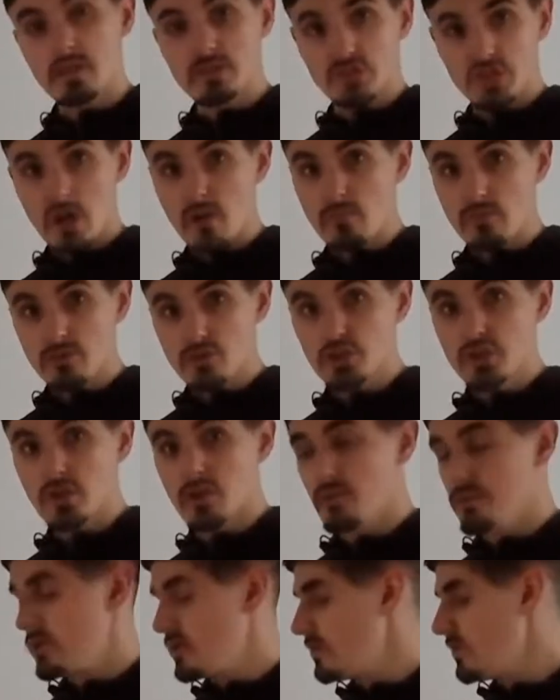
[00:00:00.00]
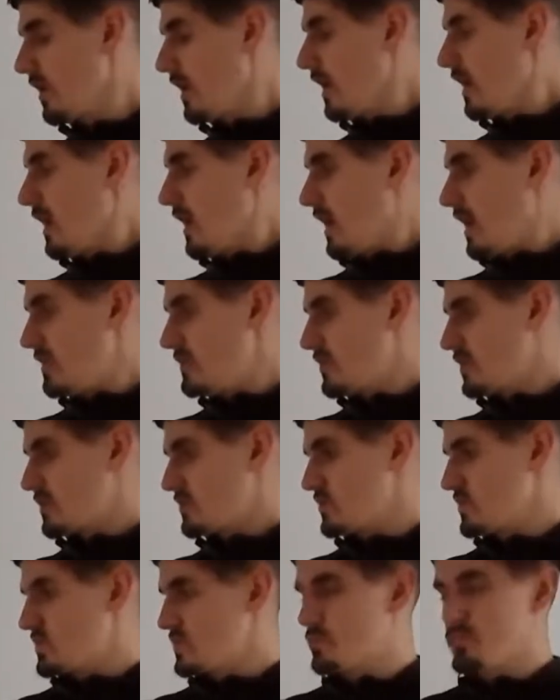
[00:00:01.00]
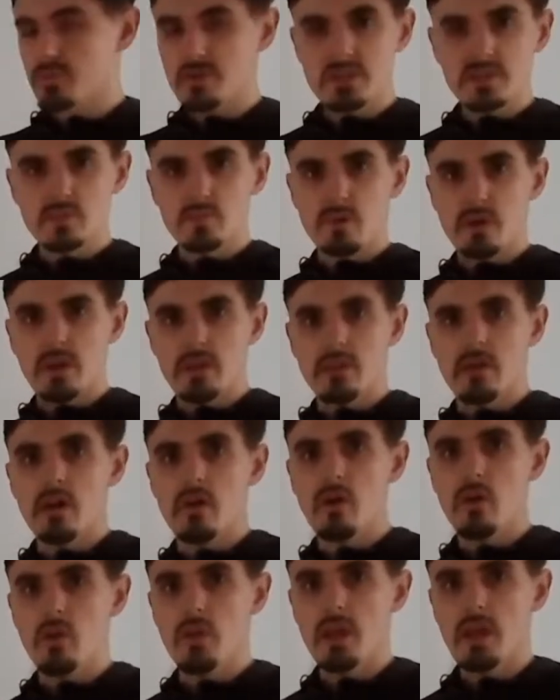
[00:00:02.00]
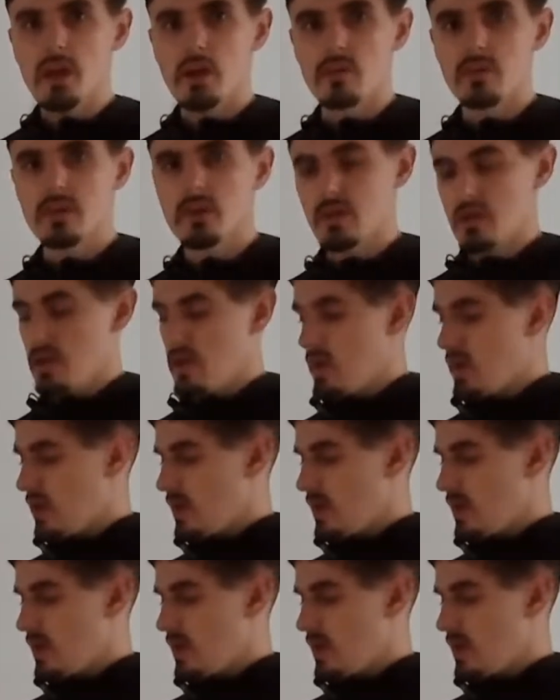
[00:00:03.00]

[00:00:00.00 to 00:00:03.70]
which I will show you, and you can just pre-spray the whole area.